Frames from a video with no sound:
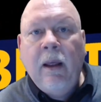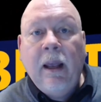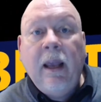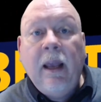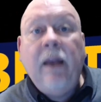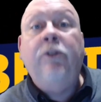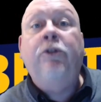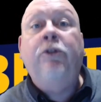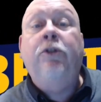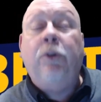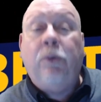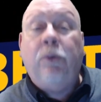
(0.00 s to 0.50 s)

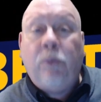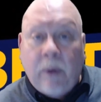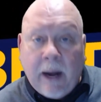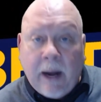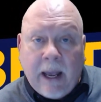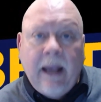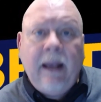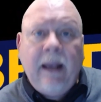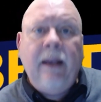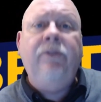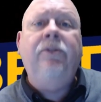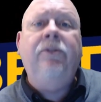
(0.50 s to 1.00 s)
is to
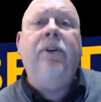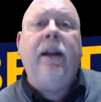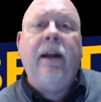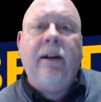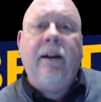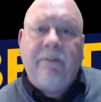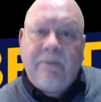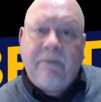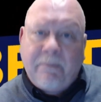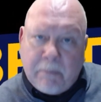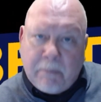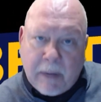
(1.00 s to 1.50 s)
raise
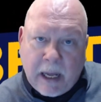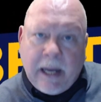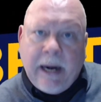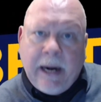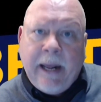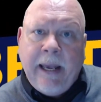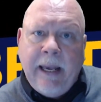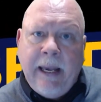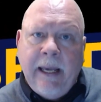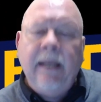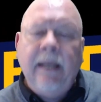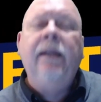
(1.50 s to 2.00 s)
enough
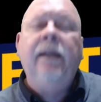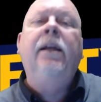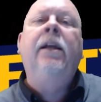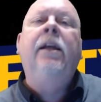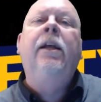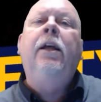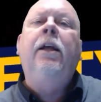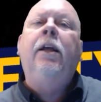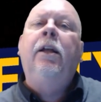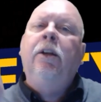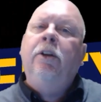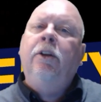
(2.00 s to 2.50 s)
money
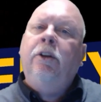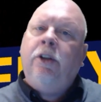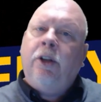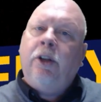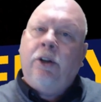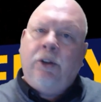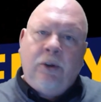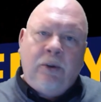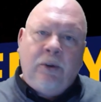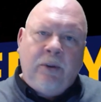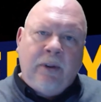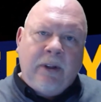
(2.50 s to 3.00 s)

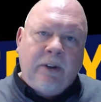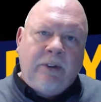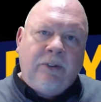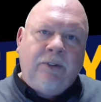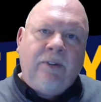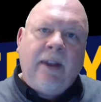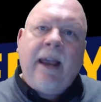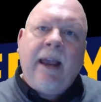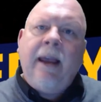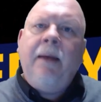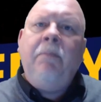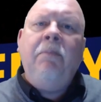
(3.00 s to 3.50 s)
to do the
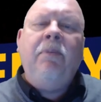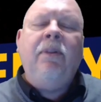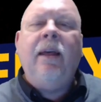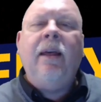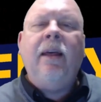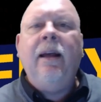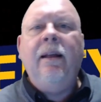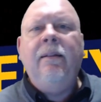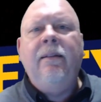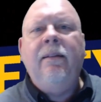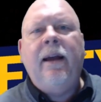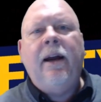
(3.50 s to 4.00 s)
same
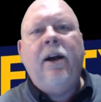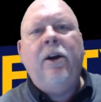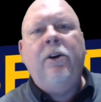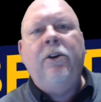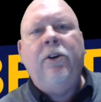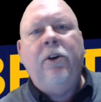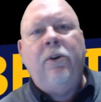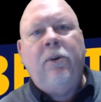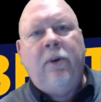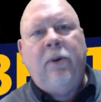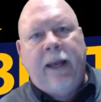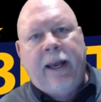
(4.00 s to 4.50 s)
thing they're
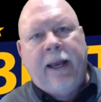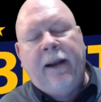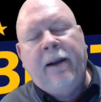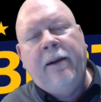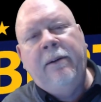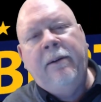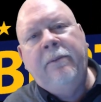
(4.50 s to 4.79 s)
doing,